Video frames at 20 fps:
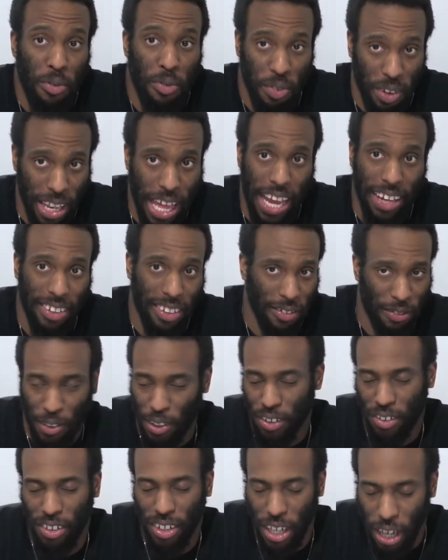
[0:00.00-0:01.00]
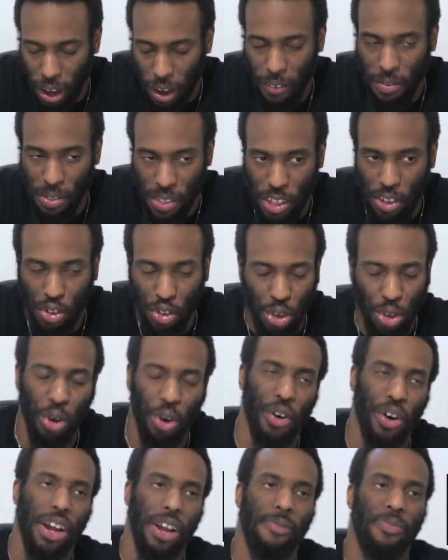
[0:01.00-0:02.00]
of classic version of this
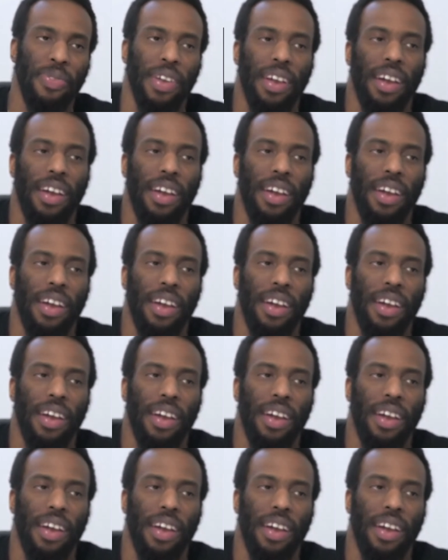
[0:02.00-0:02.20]
story.